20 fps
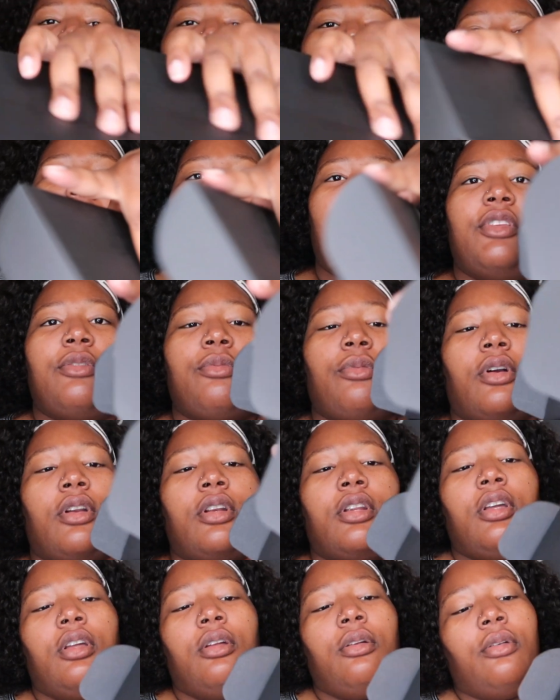flip this part
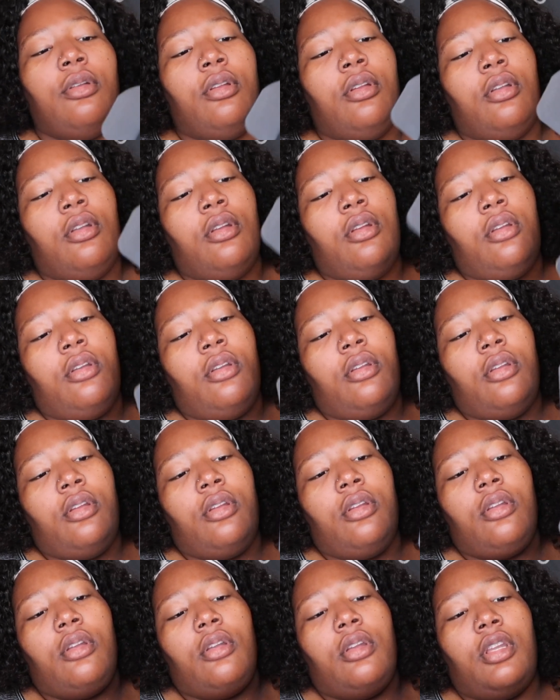up
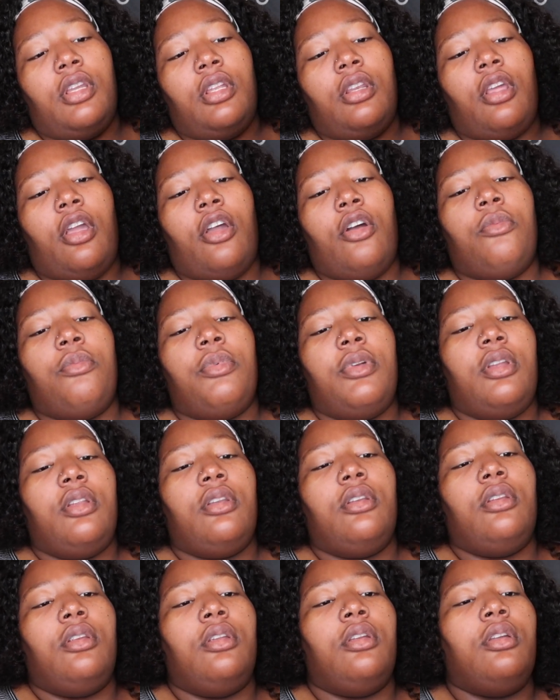and
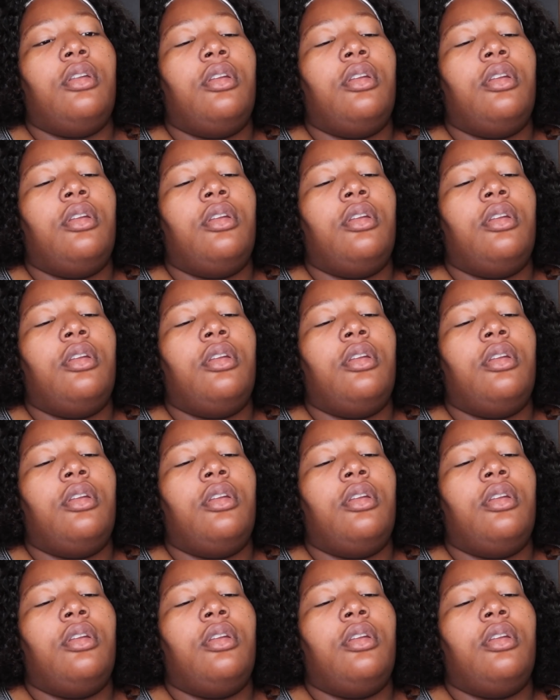open.